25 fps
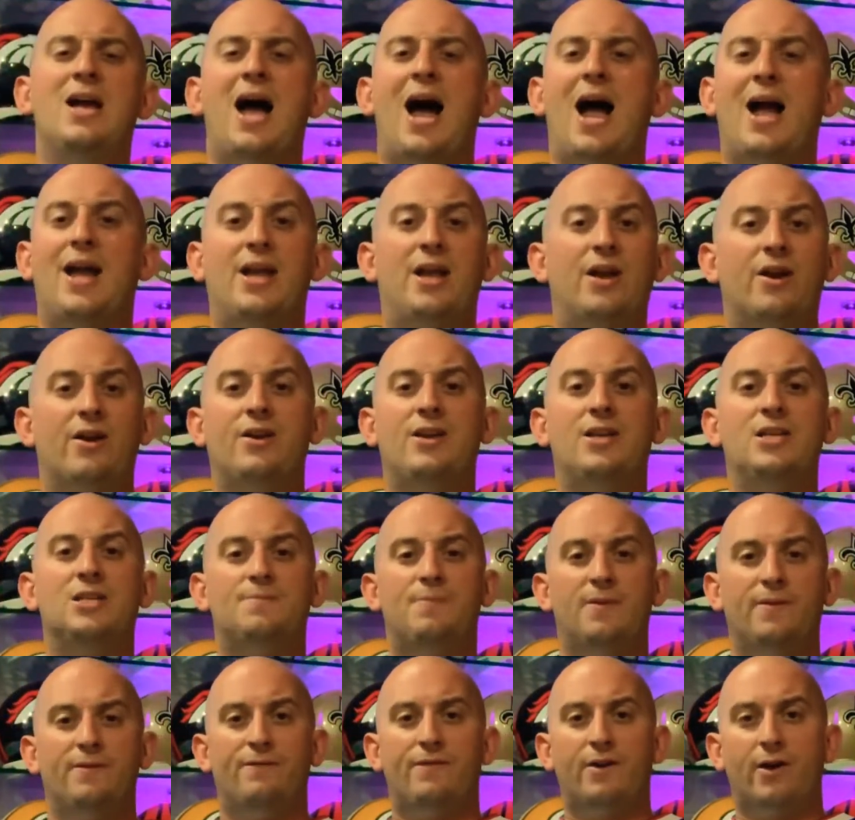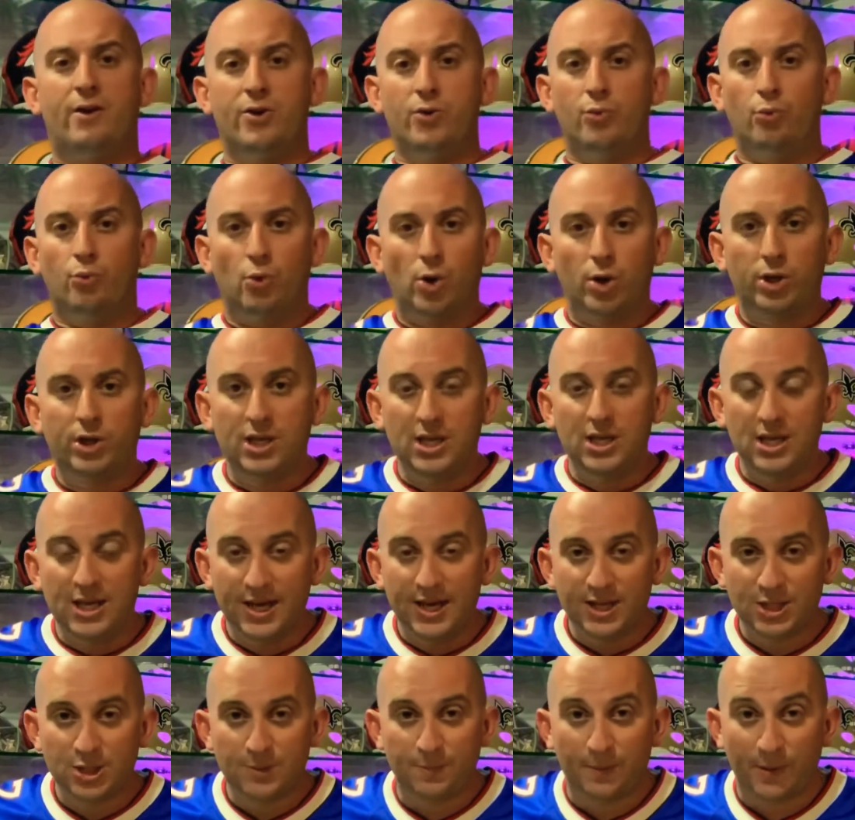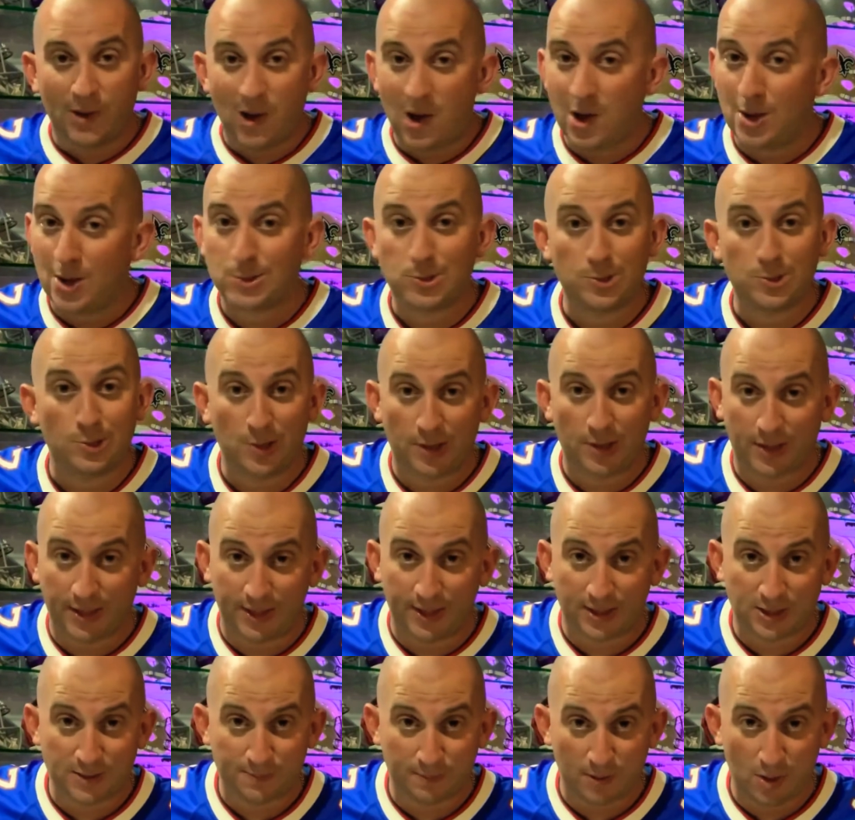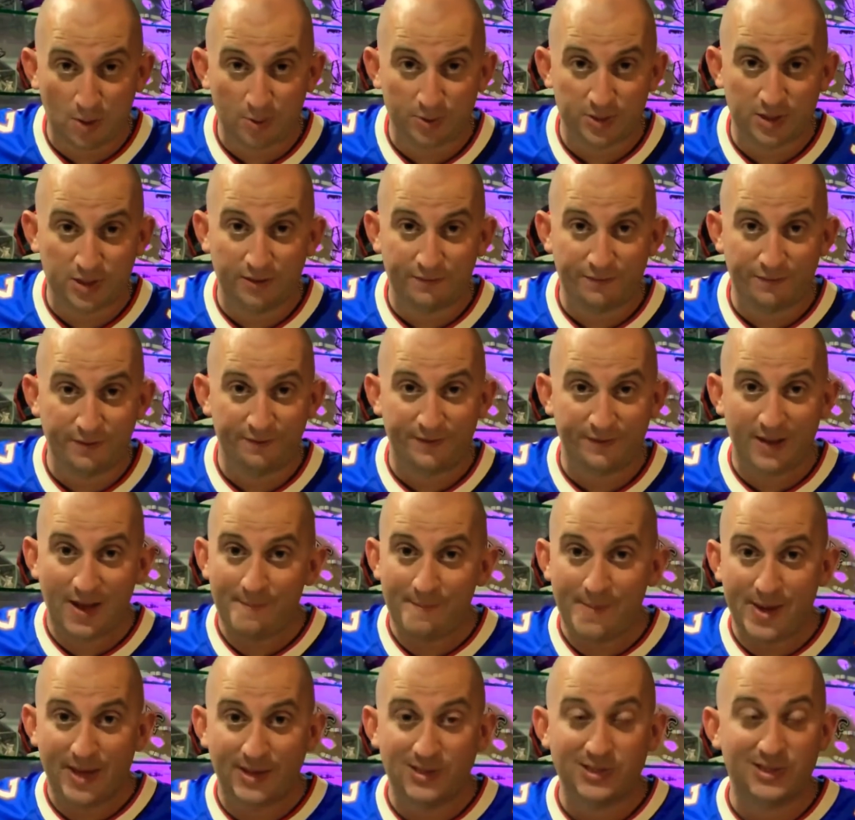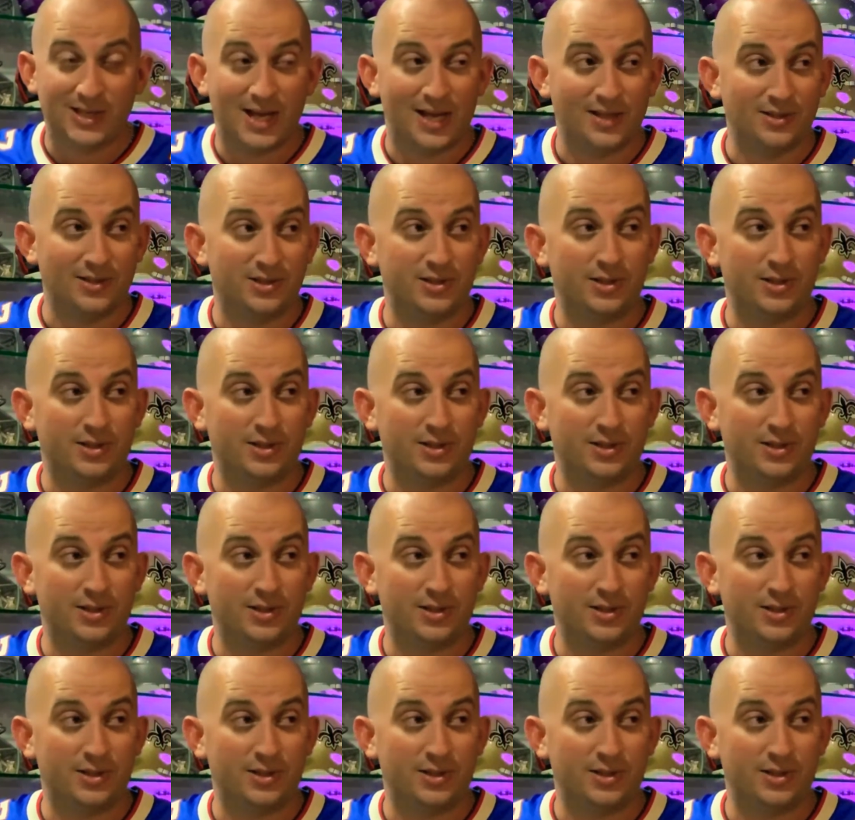I hear he's been very rookie-ish, but also looking explosive, if that makes sense.